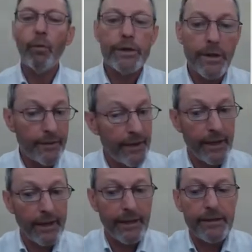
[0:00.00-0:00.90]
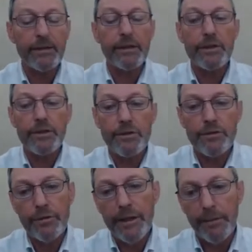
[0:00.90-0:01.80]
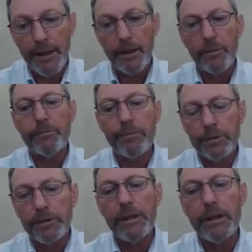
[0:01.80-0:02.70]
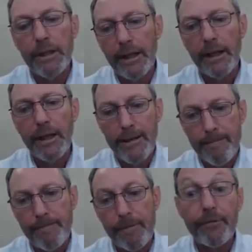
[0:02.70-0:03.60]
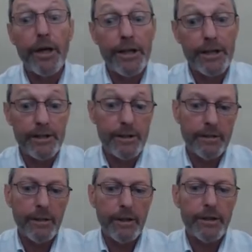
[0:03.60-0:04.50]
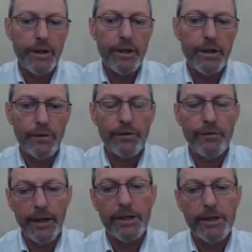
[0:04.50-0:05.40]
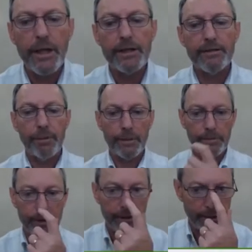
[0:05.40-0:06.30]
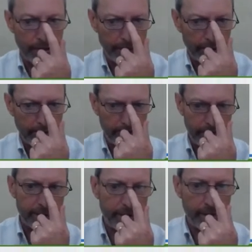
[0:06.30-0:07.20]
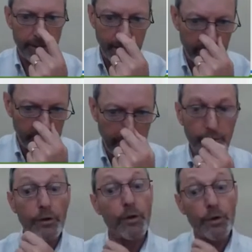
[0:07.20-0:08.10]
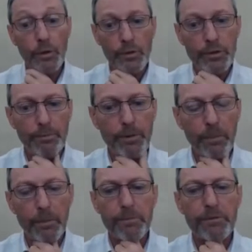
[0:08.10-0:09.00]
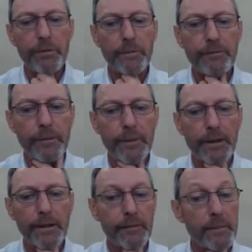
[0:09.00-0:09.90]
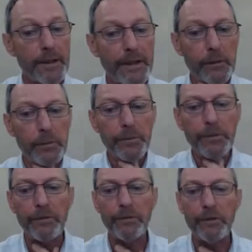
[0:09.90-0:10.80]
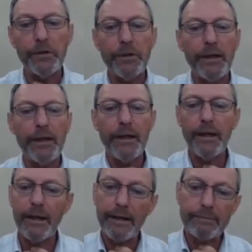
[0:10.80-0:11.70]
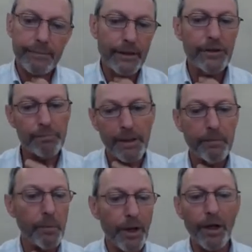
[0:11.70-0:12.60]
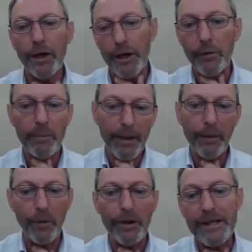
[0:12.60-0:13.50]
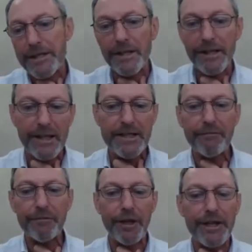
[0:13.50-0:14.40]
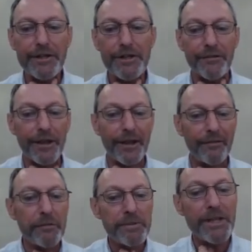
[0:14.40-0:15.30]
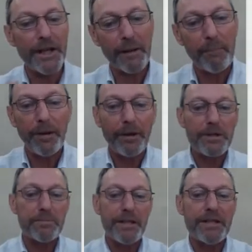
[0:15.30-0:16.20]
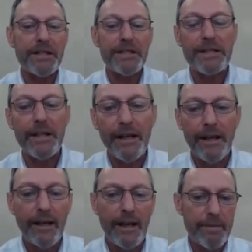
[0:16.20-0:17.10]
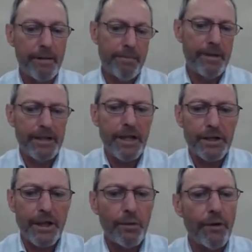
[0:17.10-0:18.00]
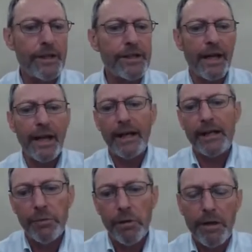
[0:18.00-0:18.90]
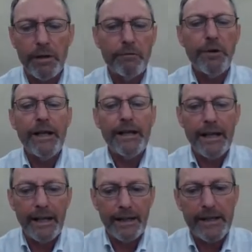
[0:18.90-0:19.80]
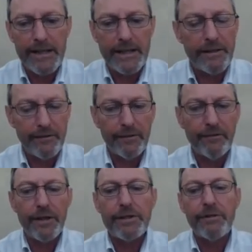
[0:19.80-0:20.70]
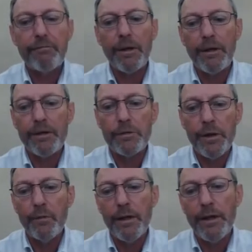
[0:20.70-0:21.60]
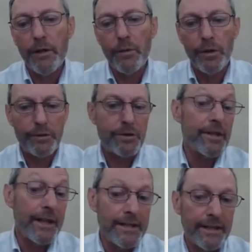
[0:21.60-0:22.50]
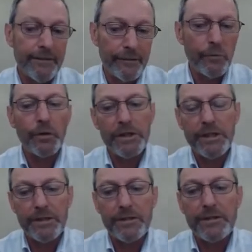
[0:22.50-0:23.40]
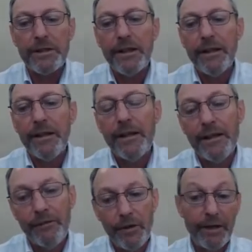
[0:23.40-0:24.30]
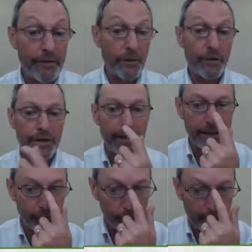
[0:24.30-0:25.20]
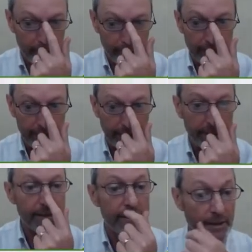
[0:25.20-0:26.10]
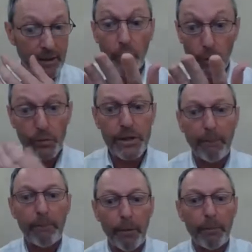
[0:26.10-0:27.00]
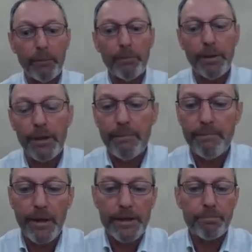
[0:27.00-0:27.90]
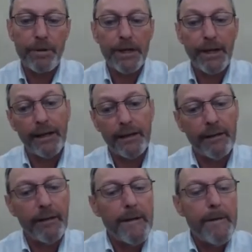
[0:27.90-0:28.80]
which I think is an extremely helpful um, phrase uh, to use for legislative purposes. I mean, it could, could cause some problems from from a from a legal point of view, um, because people will argue about what is the native range of a of a particular plant species. I mean, but essentially what they're saying is, well, we don't really need a list of invasive plants. We we know what's native and what isn't, and if you have a non-native species and it's uh, causing a problem by by spreading and